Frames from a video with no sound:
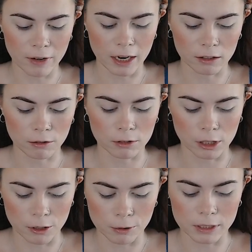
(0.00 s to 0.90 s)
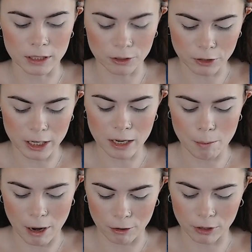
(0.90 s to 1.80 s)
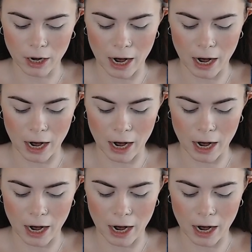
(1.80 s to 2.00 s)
Halo Glow Silky Powder